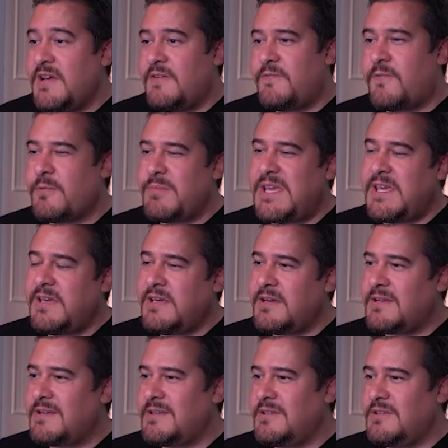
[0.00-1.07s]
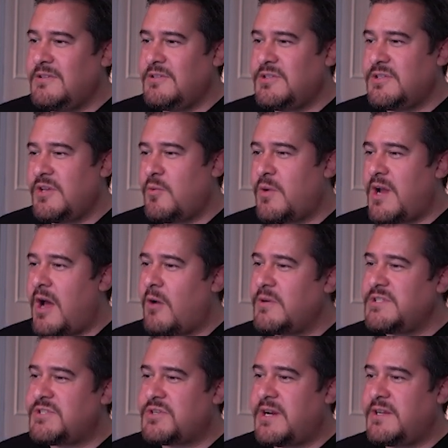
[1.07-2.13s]
For me, usually what I
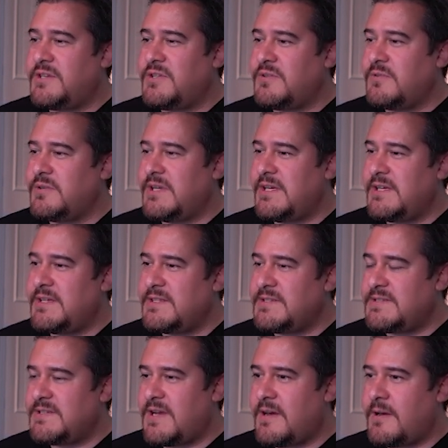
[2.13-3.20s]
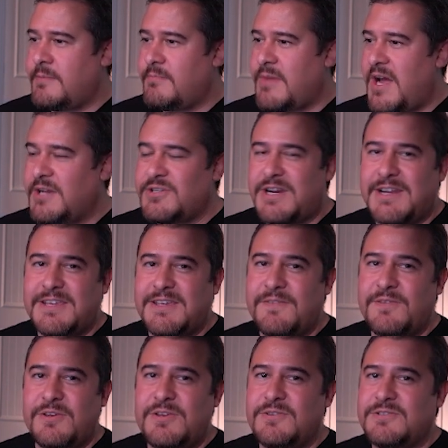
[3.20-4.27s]
always try to do is um, I try to
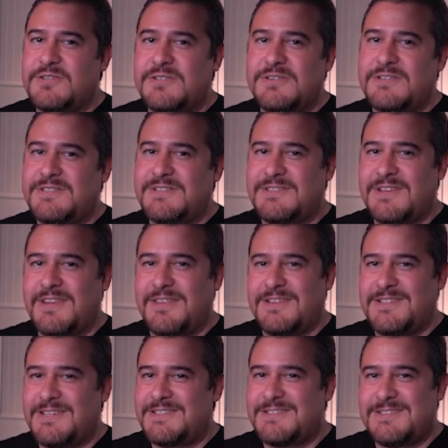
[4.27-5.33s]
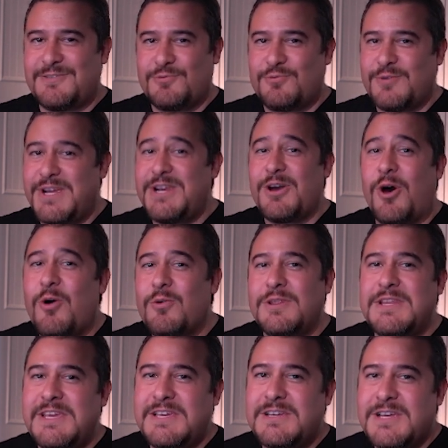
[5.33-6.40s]
give the users just read
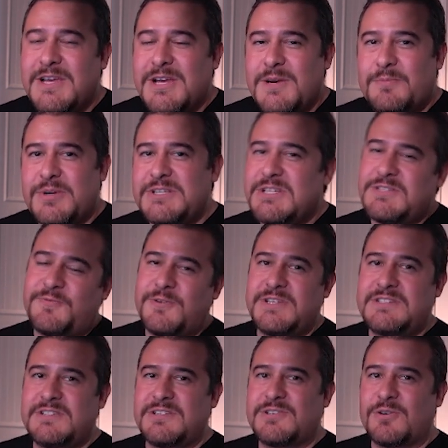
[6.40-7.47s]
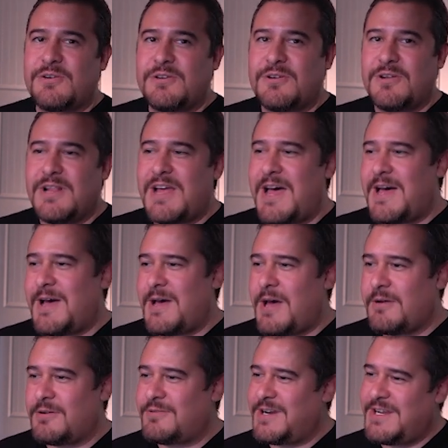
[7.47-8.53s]
only, but just for this tutorial, uh, I'm
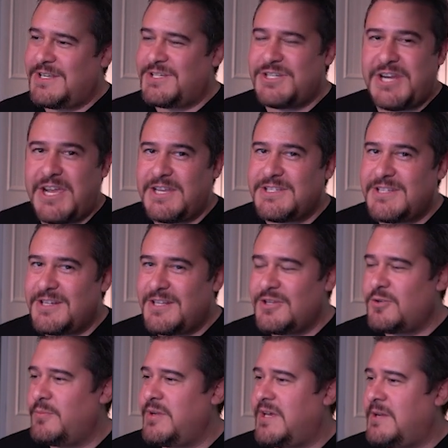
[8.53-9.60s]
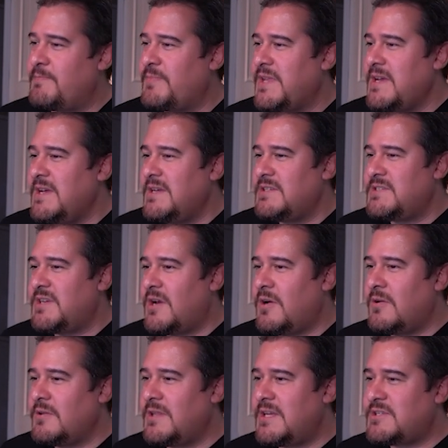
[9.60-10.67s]
gonna go ahead and change it a little bit.
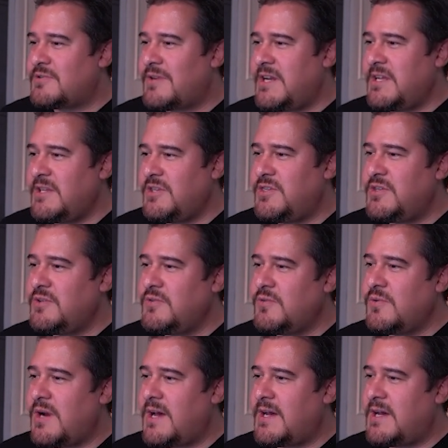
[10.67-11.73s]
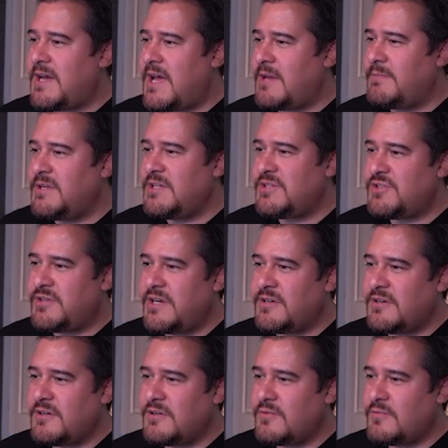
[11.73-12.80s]
So let's go ahead and do uh,
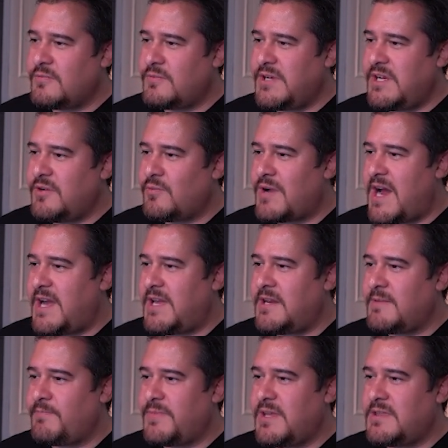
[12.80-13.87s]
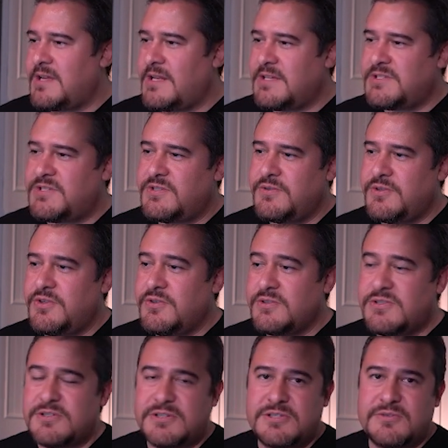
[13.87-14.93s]
administrator read write, and then let's do
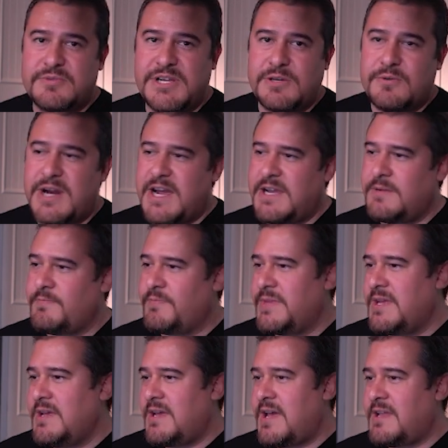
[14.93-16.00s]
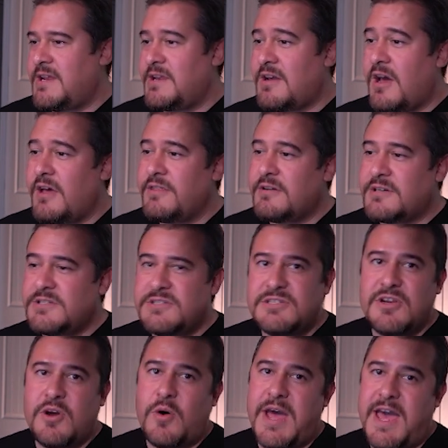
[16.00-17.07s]
users read write, and then others
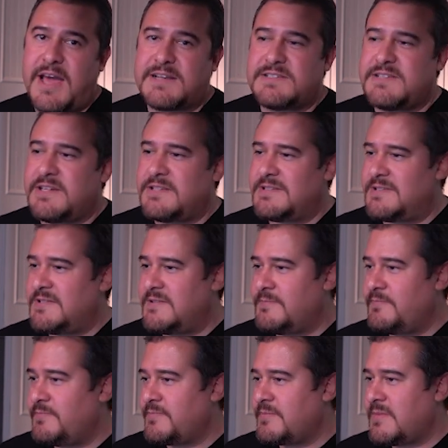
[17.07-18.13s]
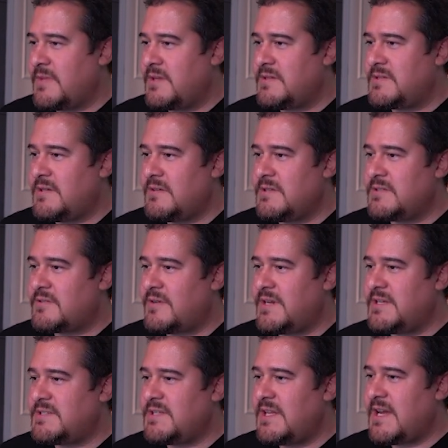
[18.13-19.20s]
no access. So let's go ahead
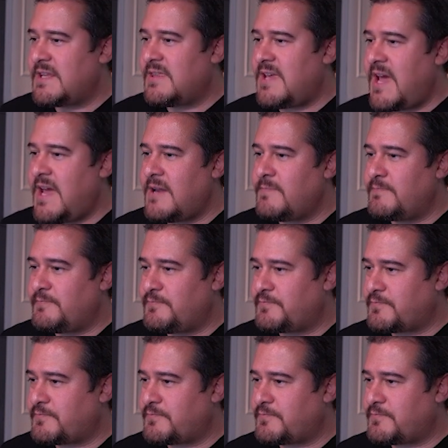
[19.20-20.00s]
and select that.